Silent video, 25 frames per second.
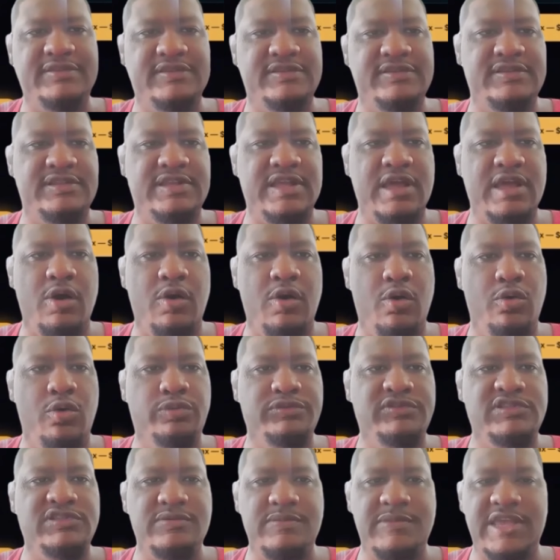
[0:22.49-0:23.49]
This is the
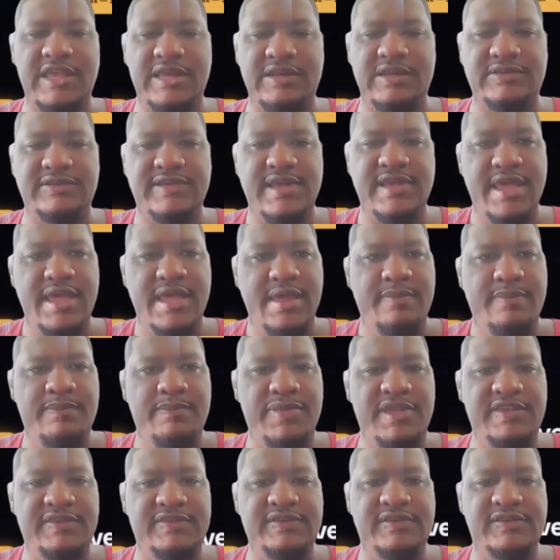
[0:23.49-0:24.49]
ultimate
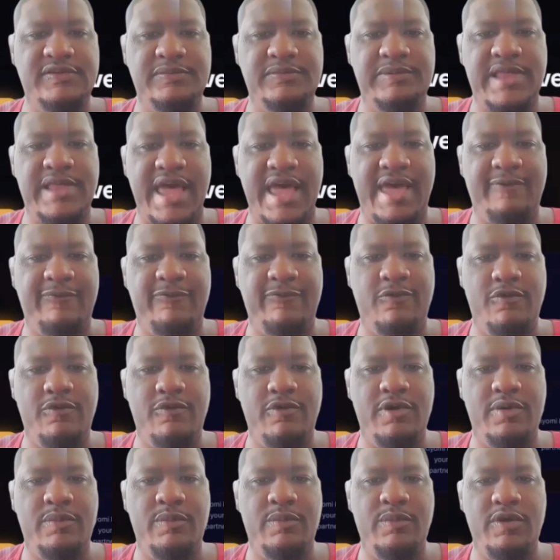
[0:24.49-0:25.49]
business
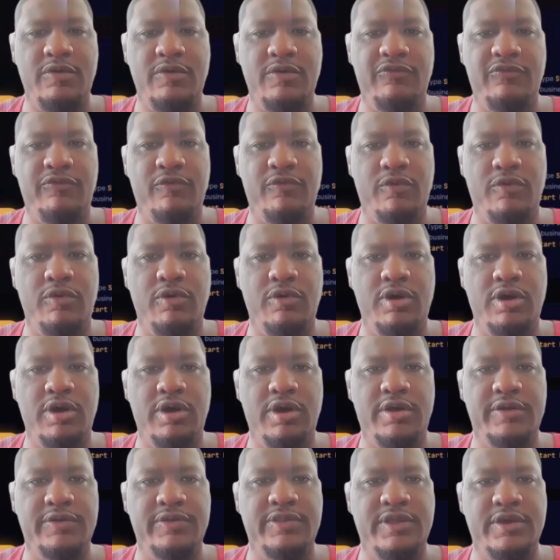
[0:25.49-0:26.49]
platform
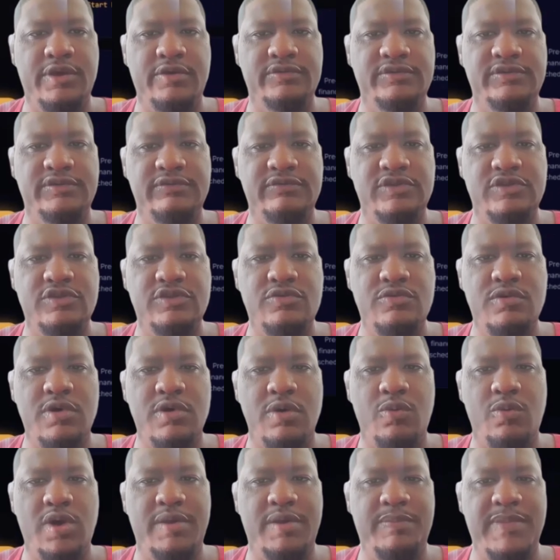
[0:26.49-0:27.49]
for those of you who
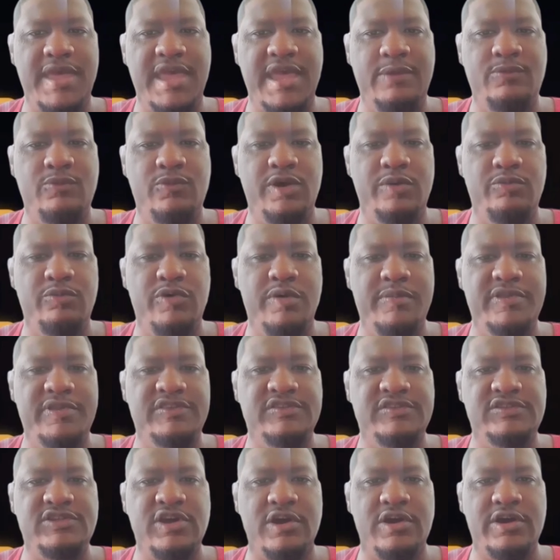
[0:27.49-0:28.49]
are one-man, one-woman
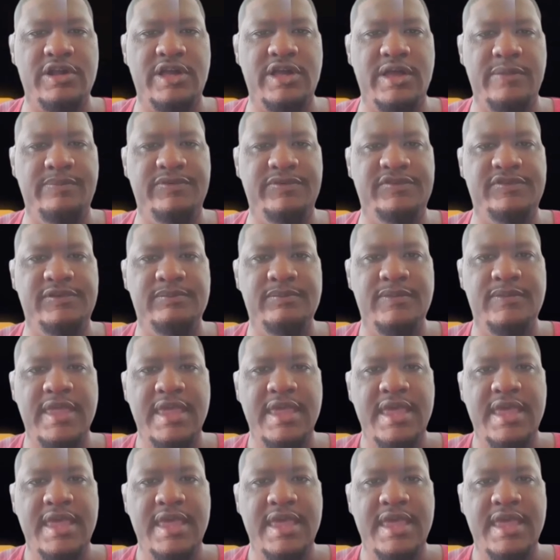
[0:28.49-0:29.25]
startups.